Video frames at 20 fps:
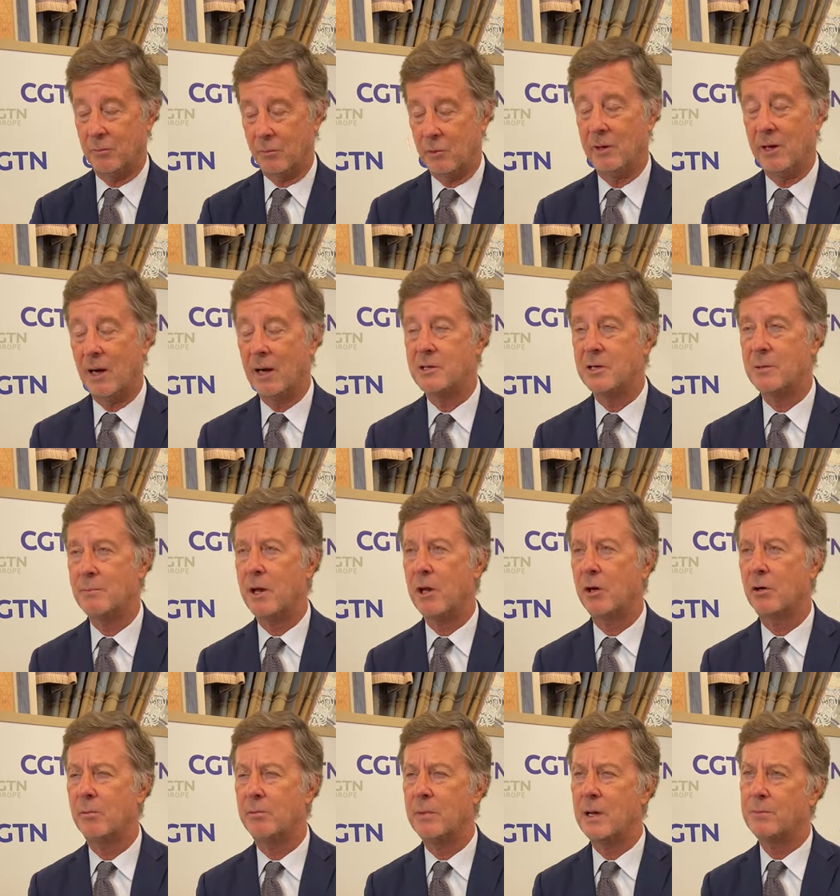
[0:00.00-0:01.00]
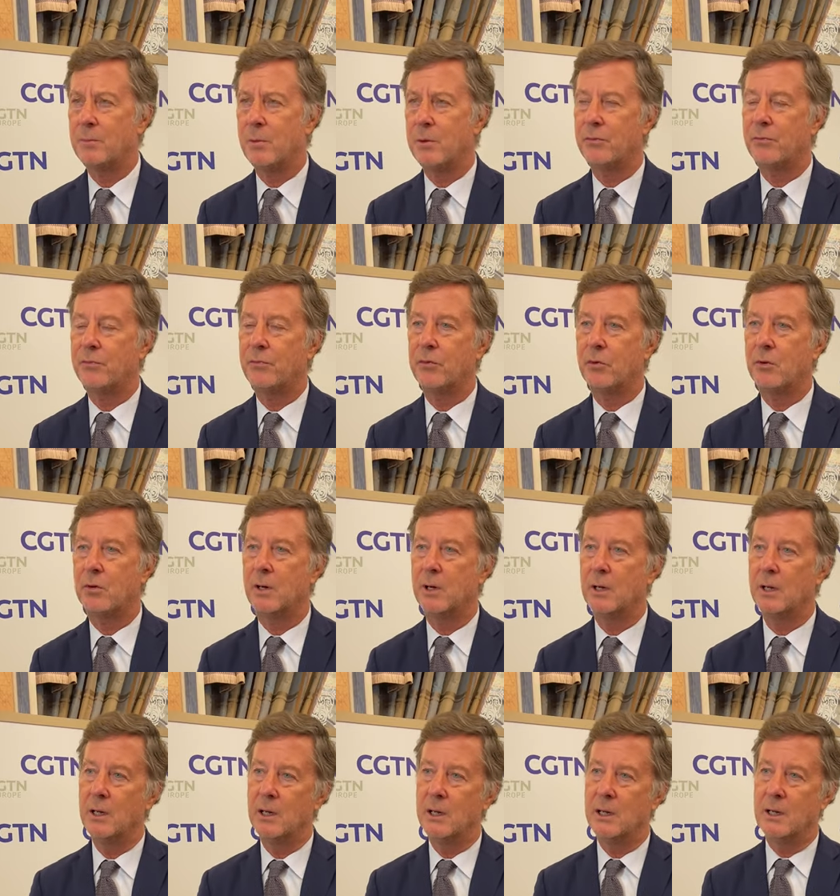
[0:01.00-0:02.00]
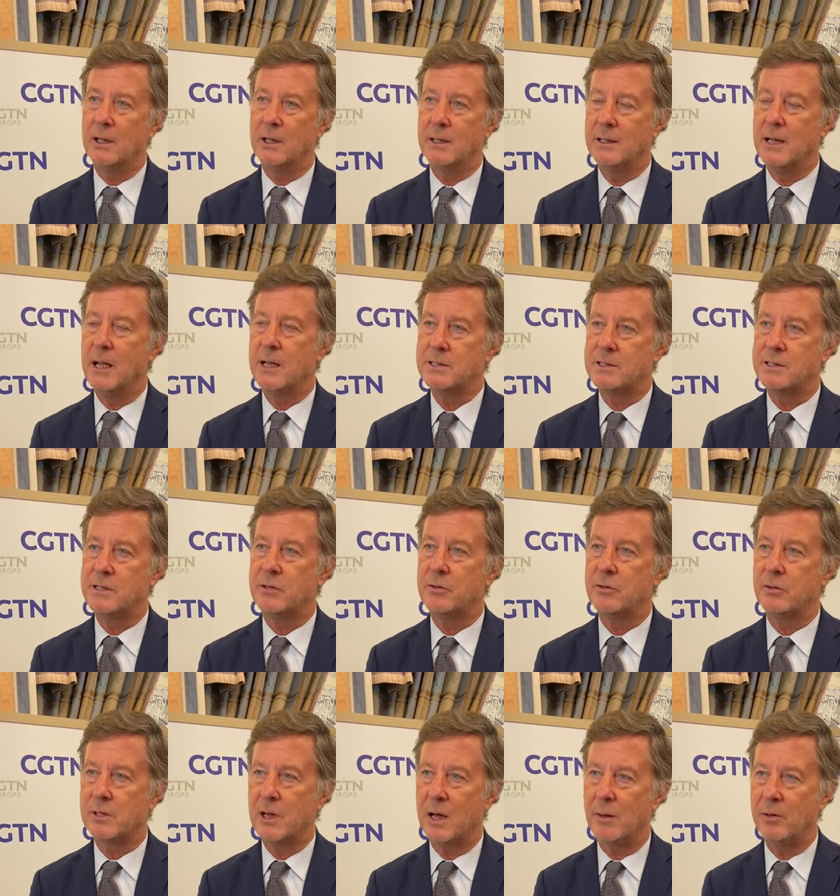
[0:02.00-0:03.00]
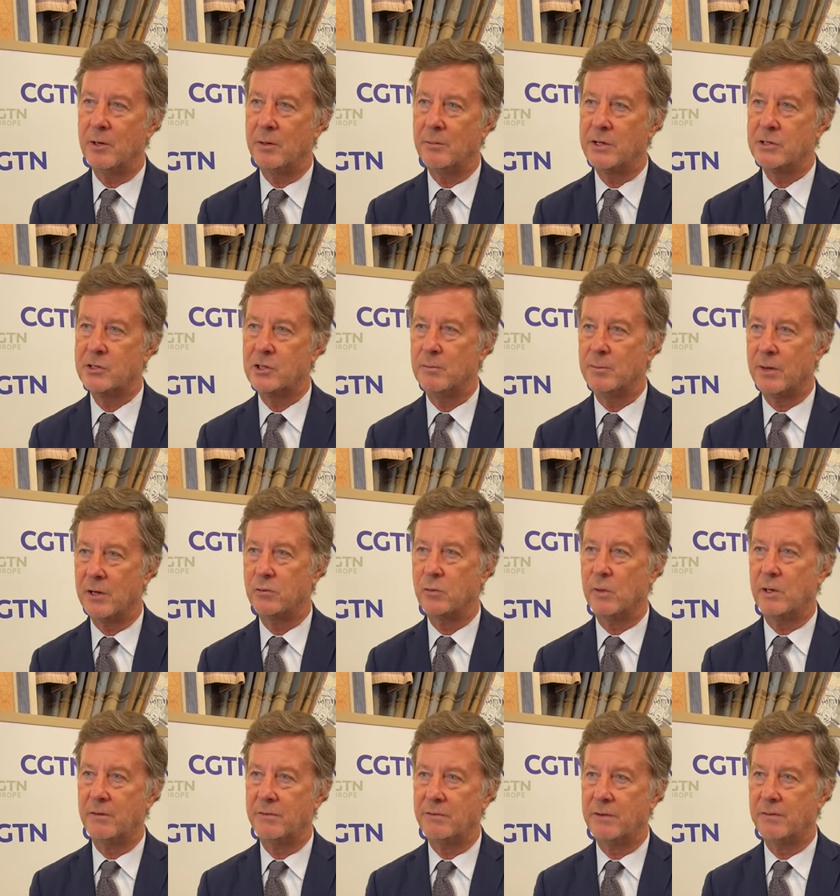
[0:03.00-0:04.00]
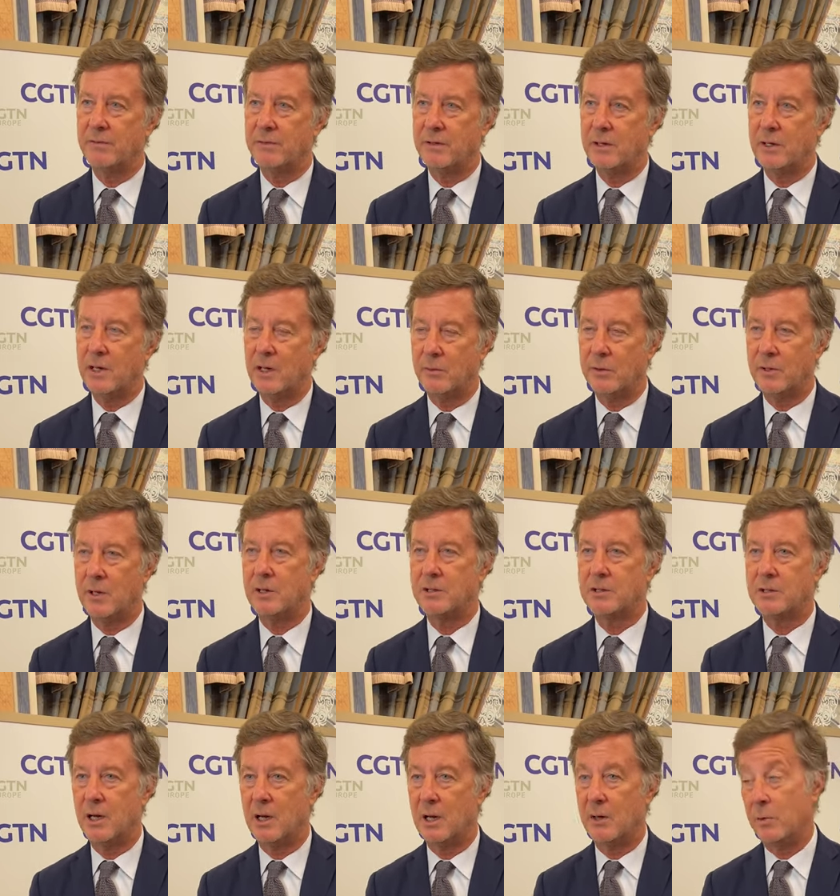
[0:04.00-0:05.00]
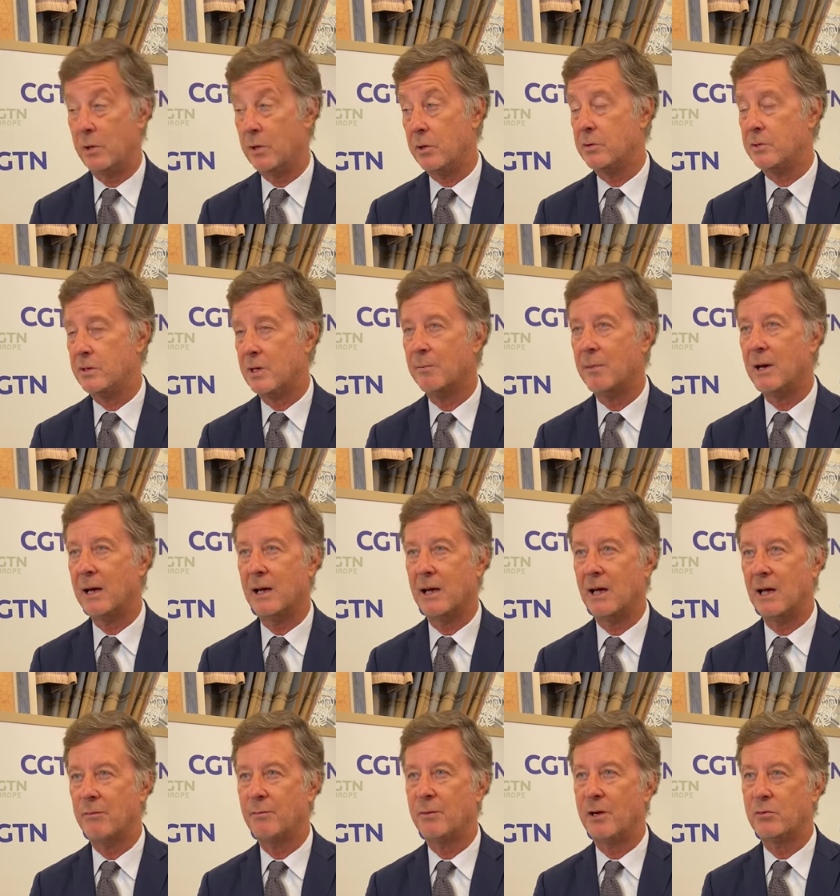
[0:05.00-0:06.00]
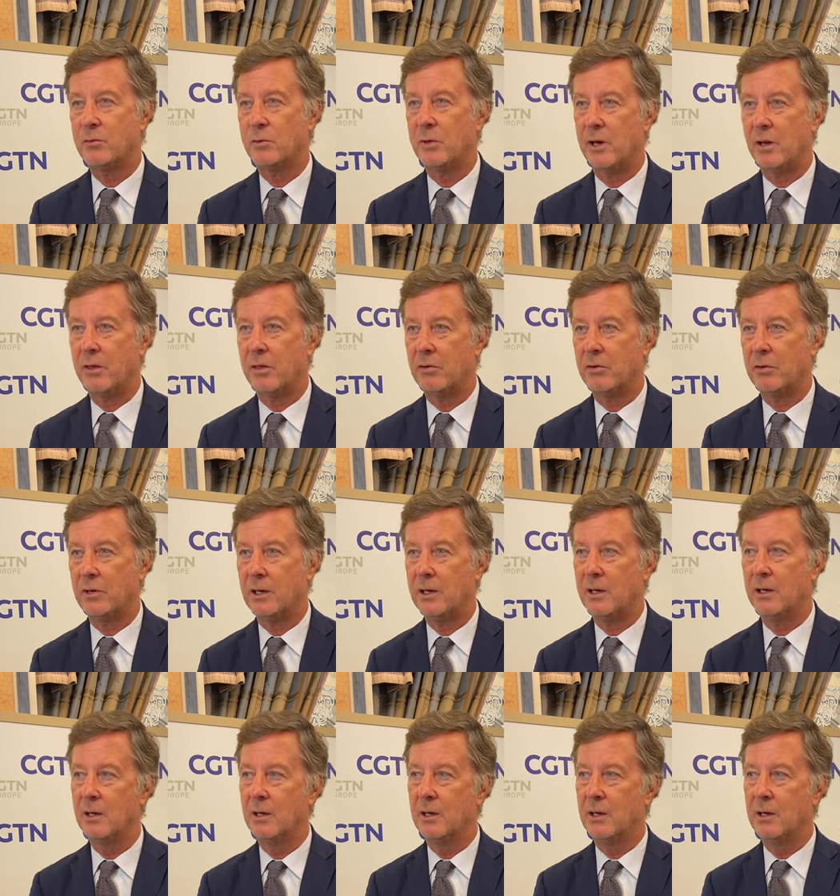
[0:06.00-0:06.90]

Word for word: we actually made a commitment for net zero carbon emission by twenty fifty and, reduction, and reducing by half by twenty thirty.